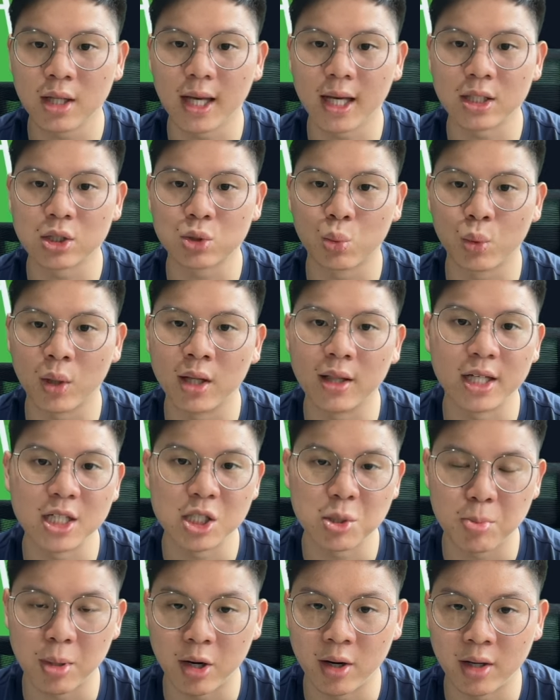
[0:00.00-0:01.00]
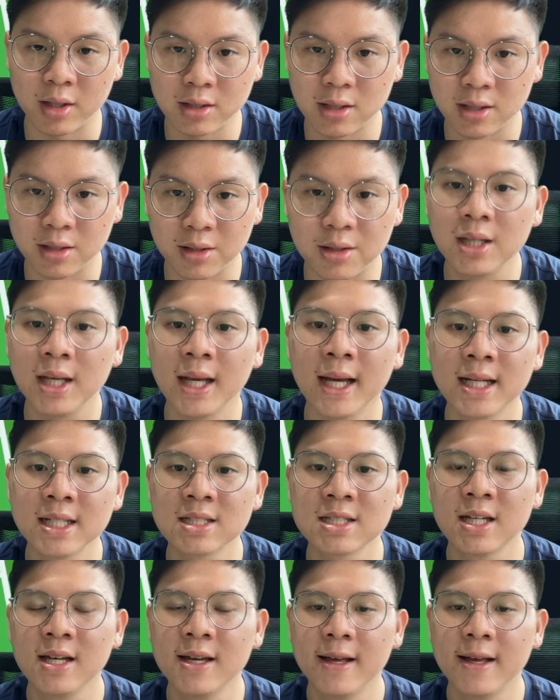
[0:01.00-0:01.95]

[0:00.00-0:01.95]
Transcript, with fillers: as well as and Diaz.